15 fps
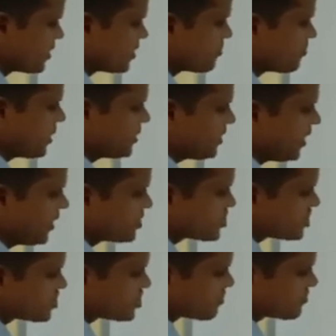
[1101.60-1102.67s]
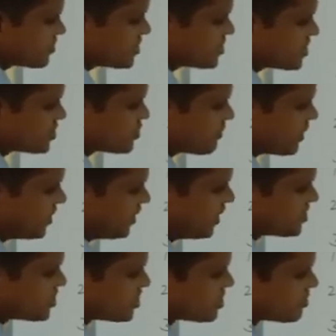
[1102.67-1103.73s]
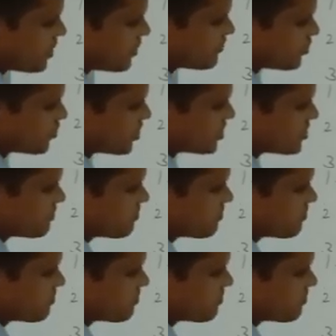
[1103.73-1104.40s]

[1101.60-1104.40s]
Metric system. This is metric system of unit.